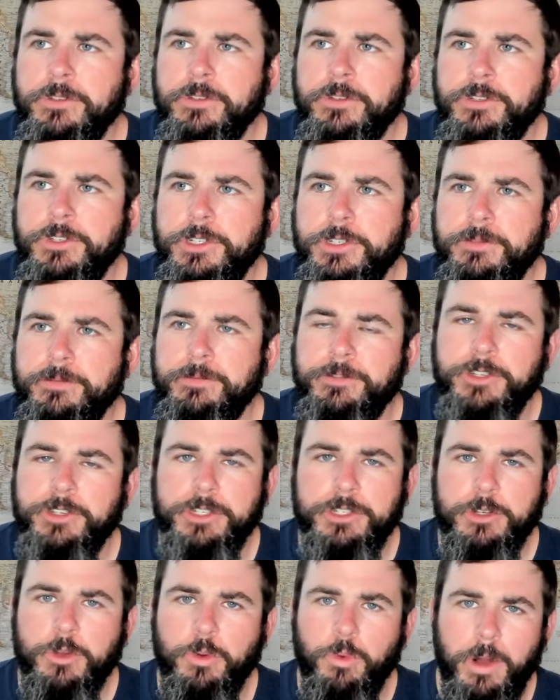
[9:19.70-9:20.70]
she
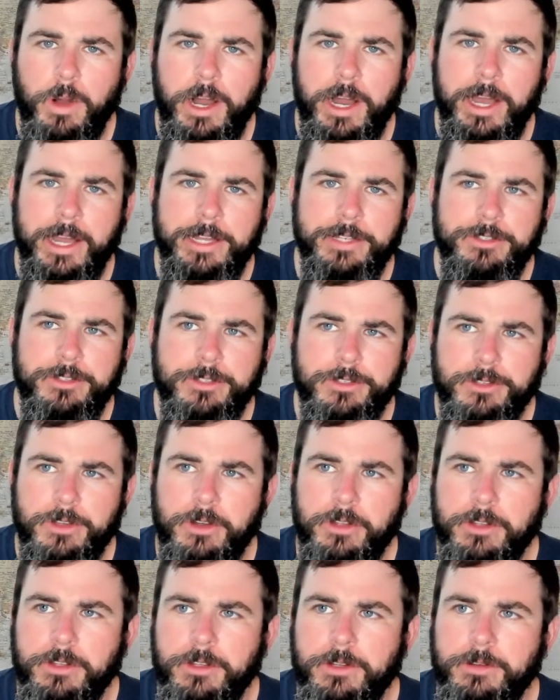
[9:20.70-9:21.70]
just quiet,
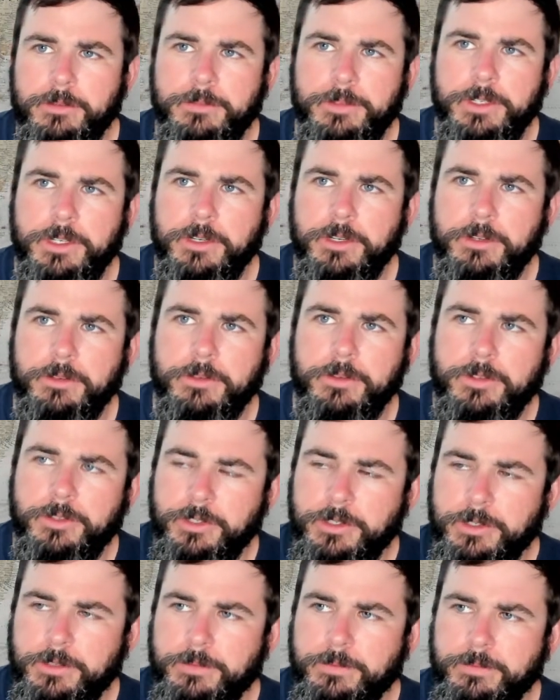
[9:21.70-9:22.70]
solemn,
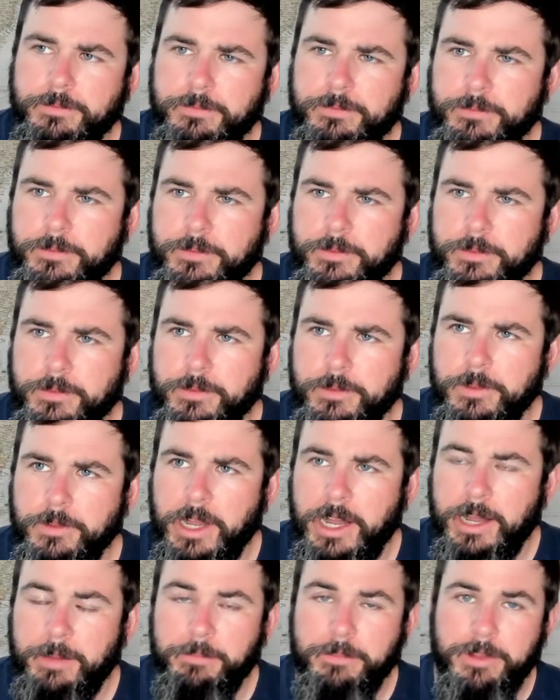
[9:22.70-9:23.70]
just
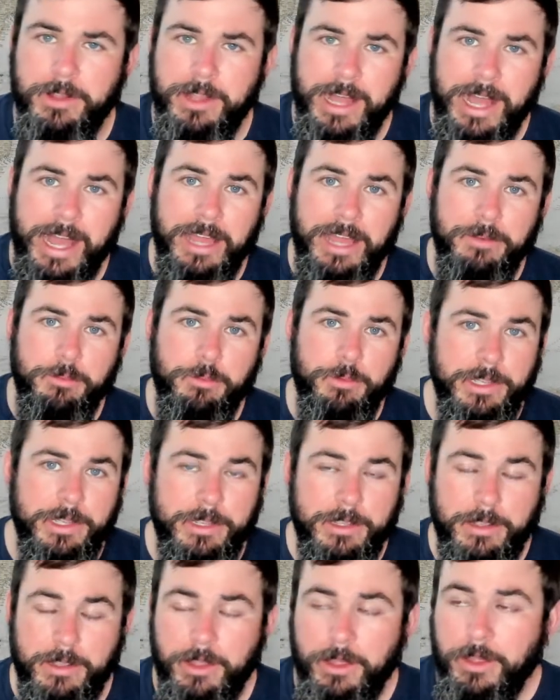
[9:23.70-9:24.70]
I'm glad
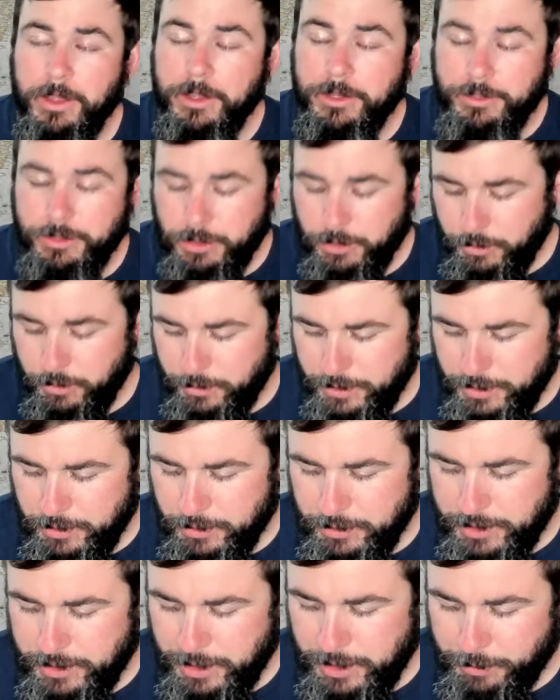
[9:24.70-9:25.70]
so there
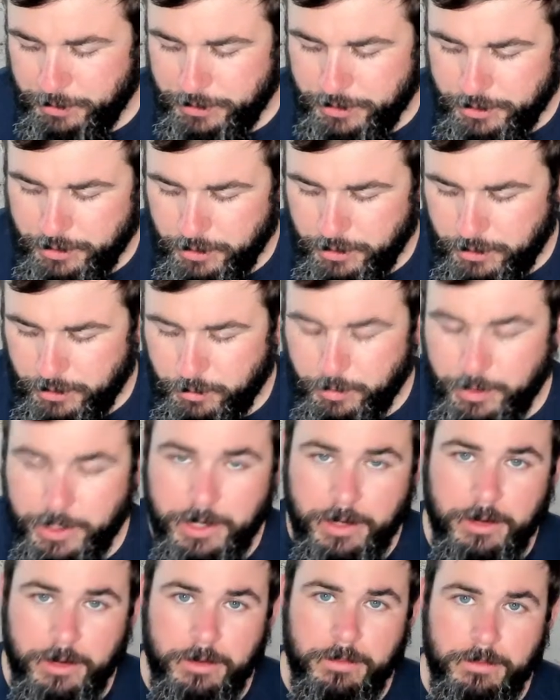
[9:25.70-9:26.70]
was an episode
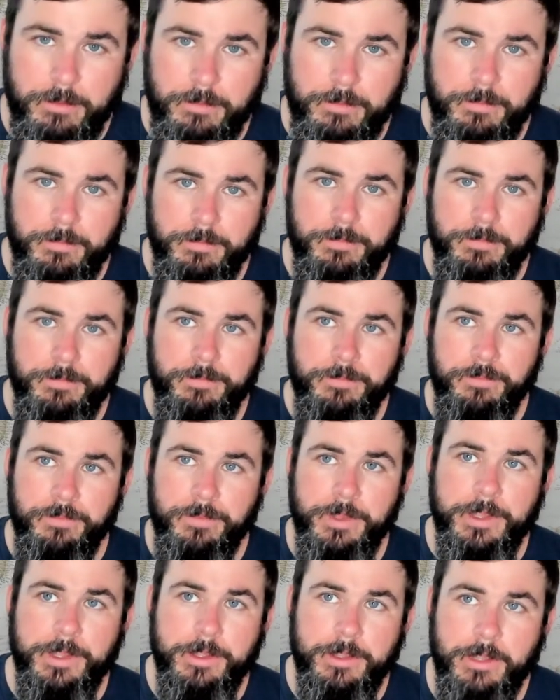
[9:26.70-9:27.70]
where
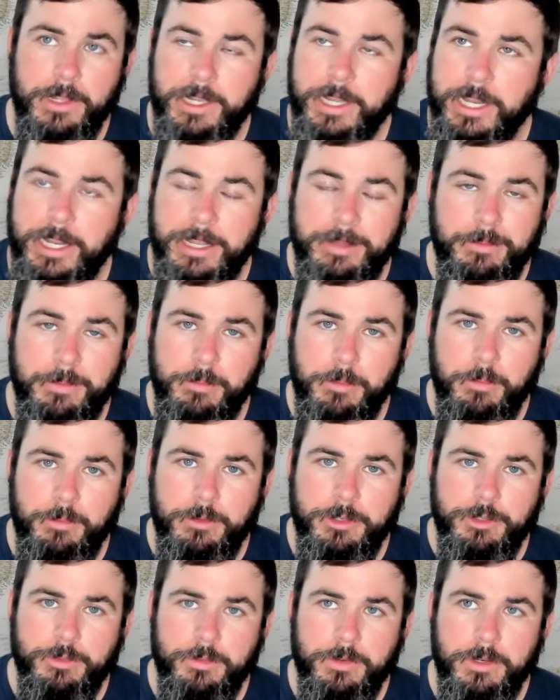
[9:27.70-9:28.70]
I can't remember
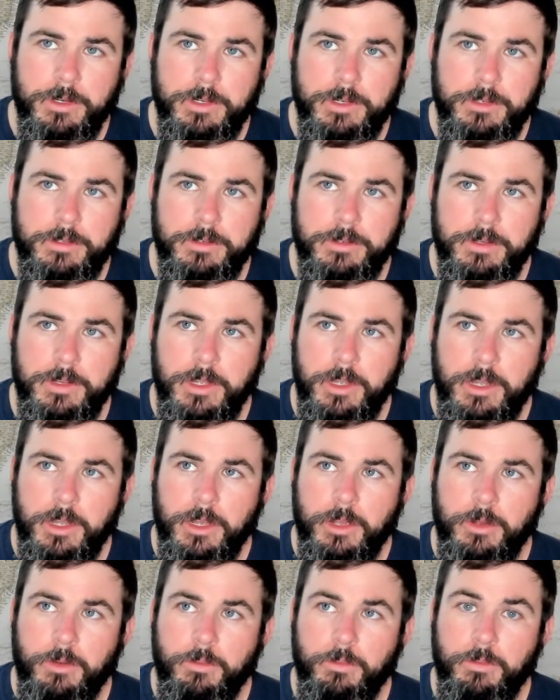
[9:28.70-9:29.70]
which one
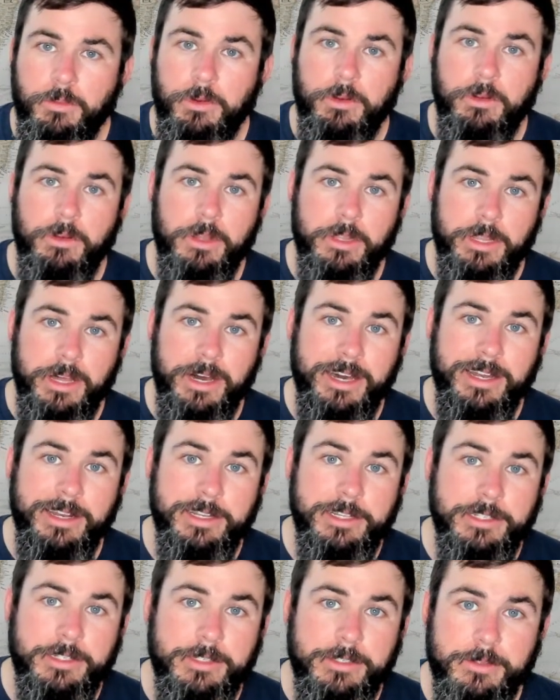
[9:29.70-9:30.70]
where
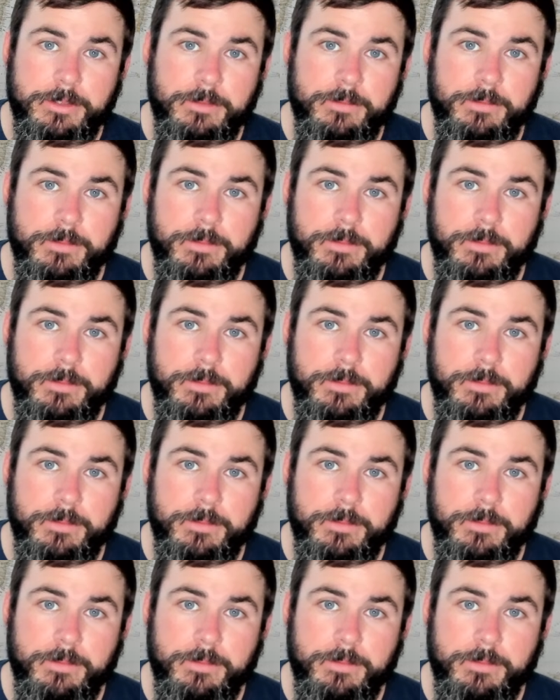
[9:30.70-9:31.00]
it's